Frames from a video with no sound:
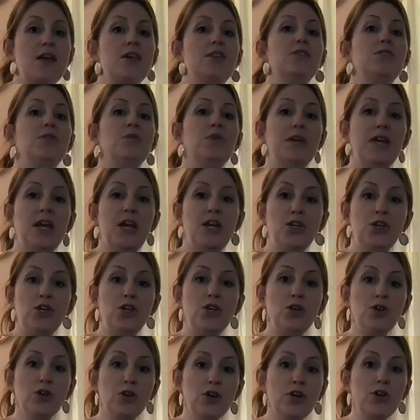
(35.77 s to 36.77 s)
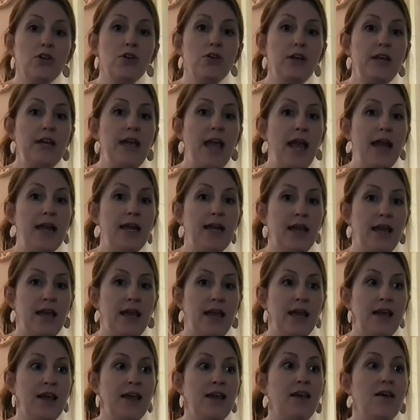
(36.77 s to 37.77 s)
So again, you're
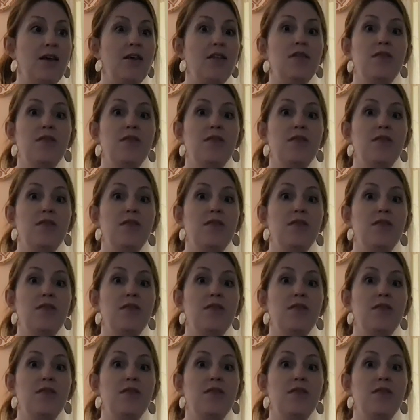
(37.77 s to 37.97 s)
creating